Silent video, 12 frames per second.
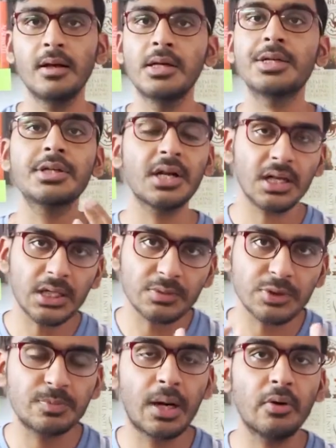Sri Lanka
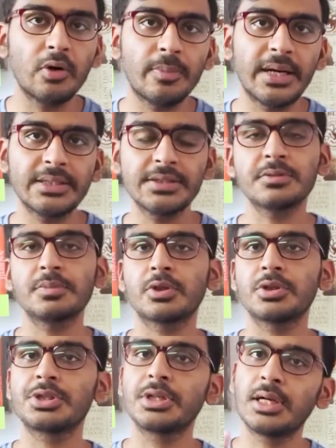was bound by this
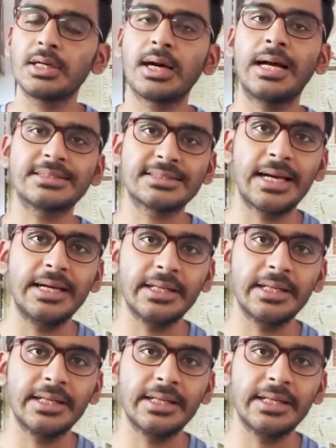because Sri Lanka had signed